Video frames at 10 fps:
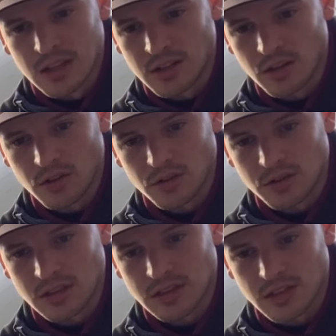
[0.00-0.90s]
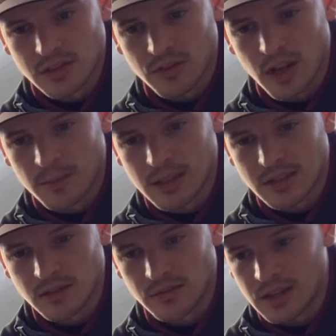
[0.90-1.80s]
you know, you'll see tons of
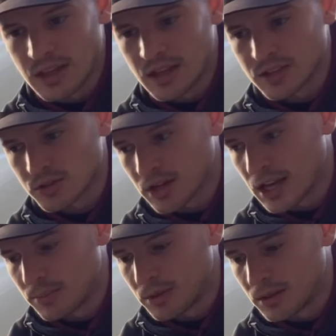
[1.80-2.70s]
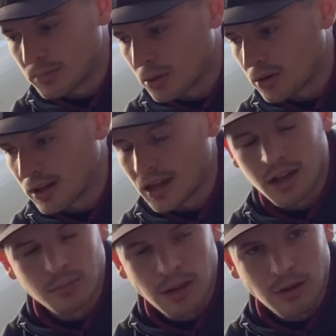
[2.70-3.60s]
comments of, yeah, scrap it, part
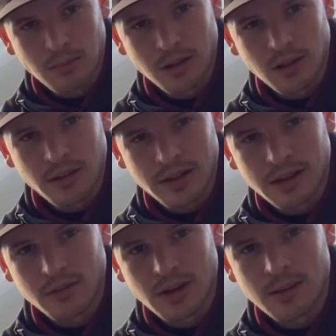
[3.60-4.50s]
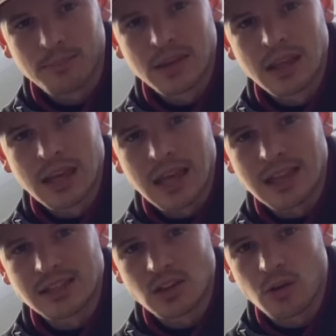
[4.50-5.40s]
out, blah, blah, blah, that kind of crap.
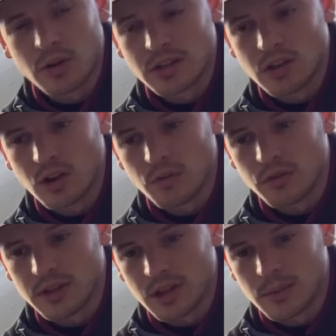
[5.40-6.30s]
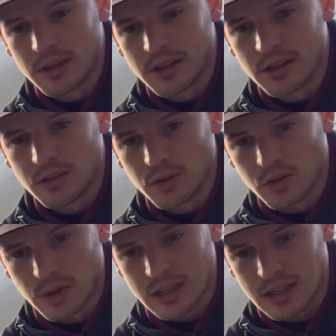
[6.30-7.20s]
And so I wanted to hopefully come on here and do a
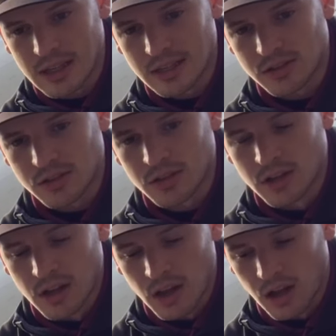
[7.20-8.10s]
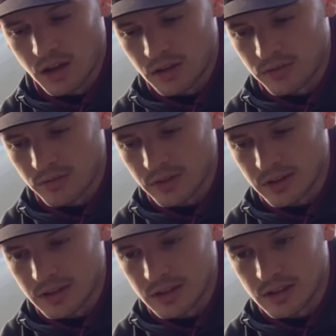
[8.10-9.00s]
quick answer of,
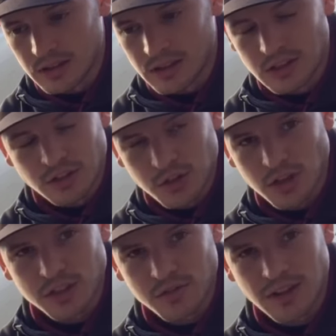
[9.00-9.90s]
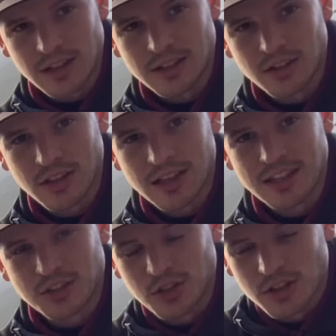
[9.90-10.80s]
your truck's fine, okay?
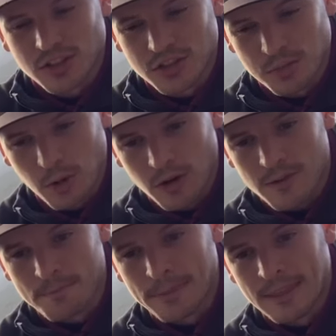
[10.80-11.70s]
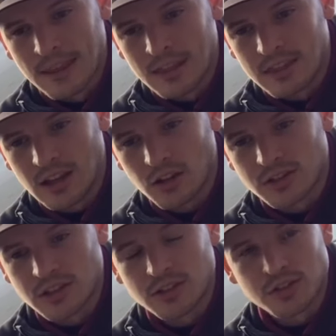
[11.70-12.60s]
These trucks are smart. The
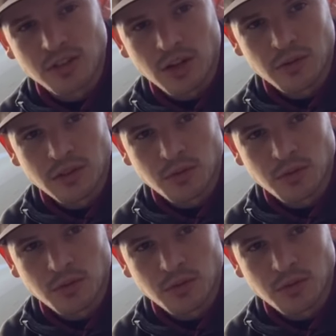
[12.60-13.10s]
alternator does not run